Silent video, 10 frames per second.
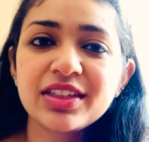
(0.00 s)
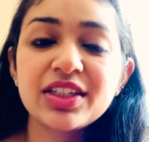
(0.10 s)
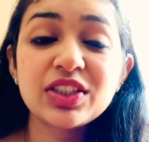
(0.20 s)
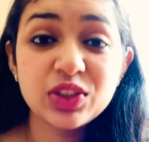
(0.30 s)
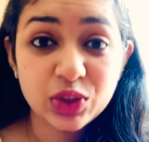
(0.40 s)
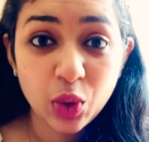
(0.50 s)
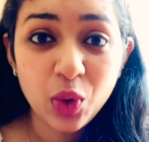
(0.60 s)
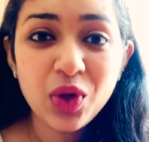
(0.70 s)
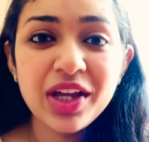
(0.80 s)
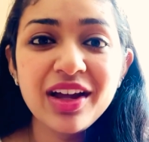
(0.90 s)

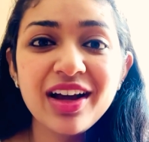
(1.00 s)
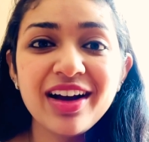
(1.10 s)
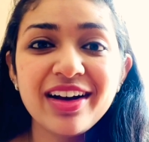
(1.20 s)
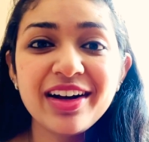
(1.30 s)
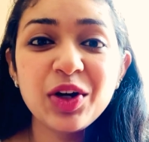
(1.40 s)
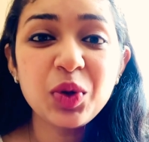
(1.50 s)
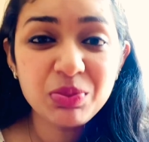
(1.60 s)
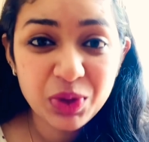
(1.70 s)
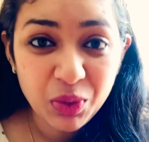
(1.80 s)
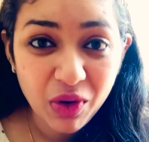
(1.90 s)
So, hope
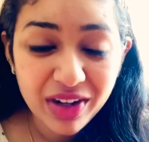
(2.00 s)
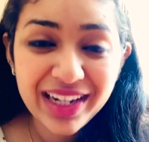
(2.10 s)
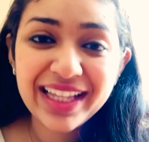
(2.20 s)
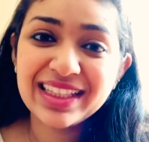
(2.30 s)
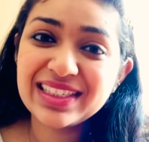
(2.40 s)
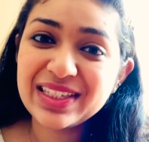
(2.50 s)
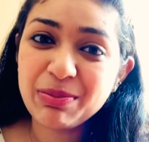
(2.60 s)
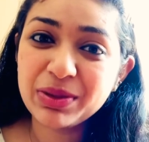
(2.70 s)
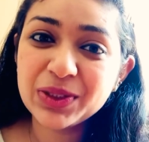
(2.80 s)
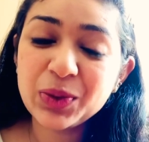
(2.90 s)
you all like this
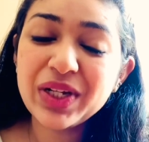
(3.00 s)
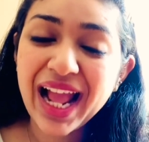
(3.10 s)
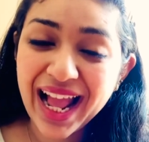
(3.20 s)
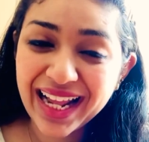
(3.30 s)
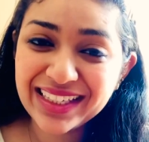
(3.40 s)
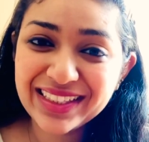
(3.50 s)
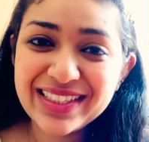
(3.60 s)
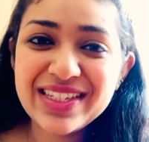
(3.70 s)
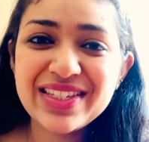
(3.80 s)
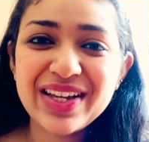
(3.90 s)
episode and
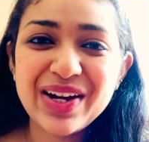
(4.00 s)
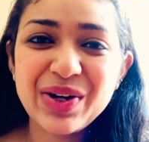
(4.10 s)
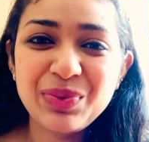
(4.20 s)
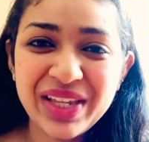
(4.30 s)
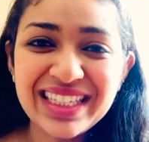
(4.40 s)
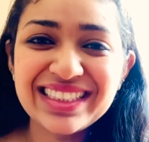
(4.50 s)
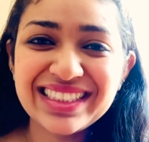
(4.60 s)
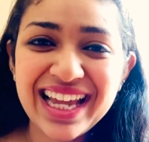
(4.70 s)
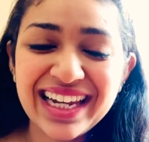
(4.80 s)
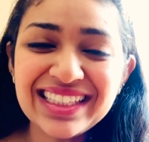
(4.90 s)
this week's
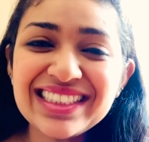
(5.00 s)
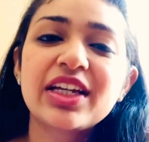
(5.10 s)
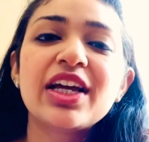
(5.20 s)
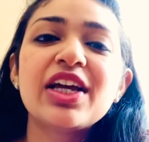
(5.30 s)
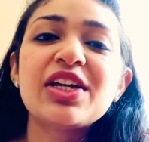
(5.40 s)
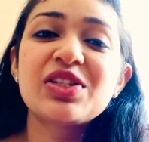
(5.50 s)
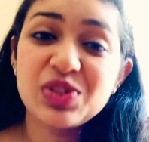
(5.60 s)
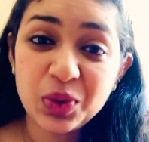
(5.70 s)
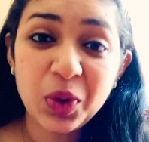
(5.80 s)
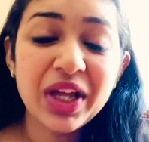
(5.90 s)
challenge.
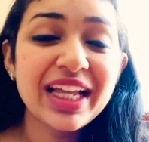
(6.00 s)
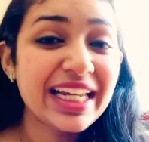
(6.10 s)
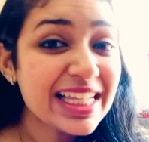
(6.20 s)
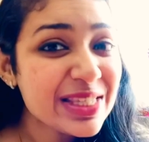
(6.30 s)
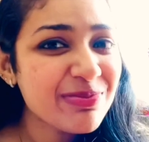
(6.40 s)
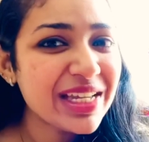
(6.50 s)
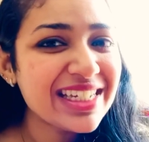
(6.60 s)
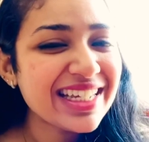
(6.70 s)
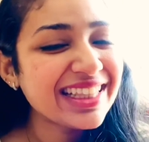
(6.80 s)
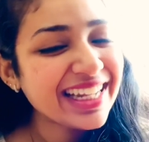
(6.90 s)
So, let's meet
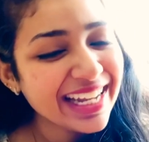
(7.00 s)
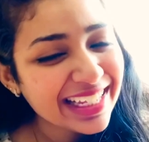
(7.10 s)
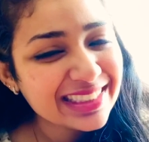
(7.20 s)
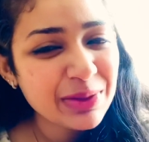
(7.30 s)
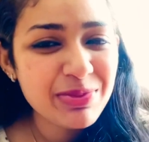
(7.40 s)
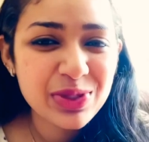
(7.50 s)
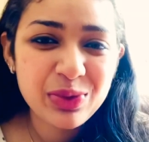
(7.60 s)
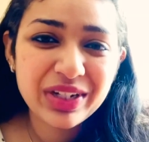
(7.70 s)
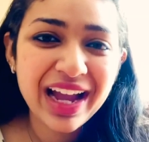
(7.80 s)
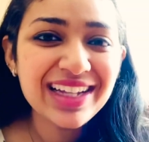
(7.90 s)
in the next
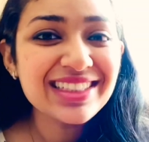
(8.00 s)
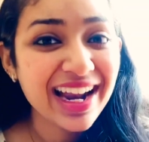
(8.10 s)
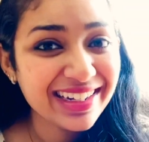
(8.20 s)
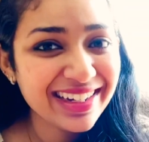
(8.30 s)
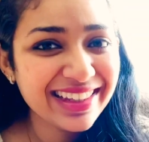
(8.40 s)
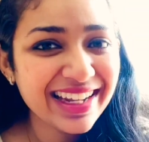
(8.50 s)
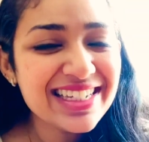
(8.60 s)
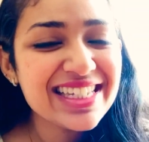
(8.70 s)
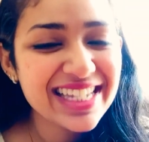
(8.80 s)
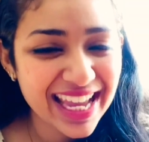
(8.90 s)
episode, guys. Until
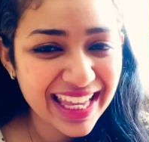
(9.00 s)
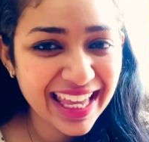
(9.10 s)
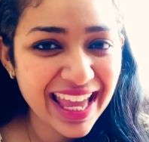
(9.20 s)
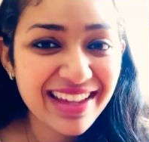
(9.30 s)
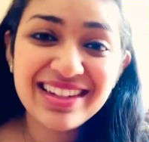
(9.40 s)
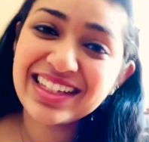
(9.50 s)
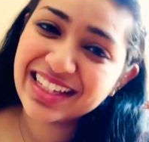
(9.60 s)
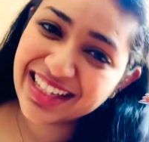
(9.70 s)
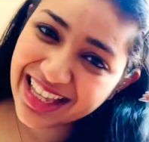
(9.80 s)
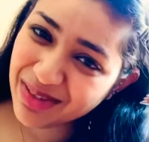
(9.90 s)
then, take care,
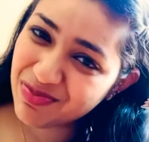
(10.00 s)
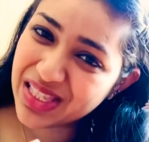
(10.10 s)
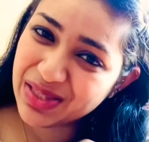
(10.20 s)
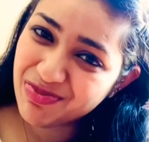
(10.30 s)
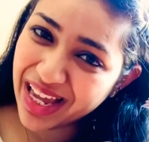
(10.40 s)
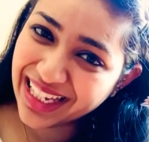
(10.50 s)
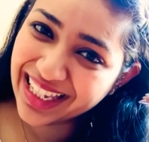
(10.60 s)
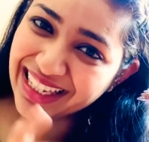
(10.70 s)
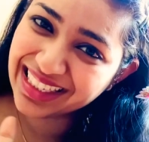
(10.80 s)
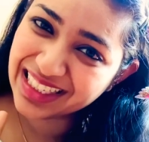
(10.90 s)
keep
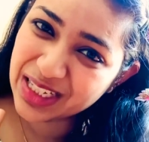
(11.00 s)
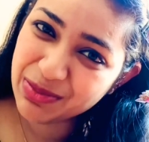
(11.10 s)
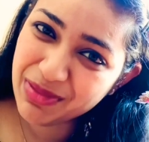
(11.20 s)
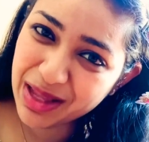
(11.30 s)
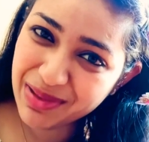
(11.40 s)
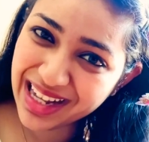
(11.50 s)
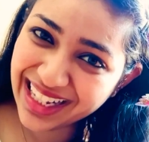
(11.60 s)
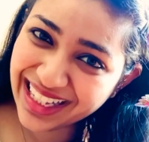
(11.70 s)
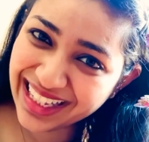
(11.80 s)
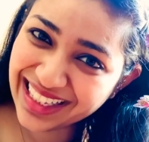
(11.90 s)
smiling. Bye
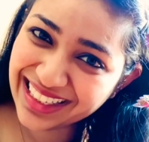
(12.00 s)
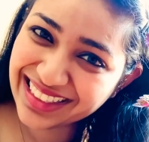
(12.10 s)
bye.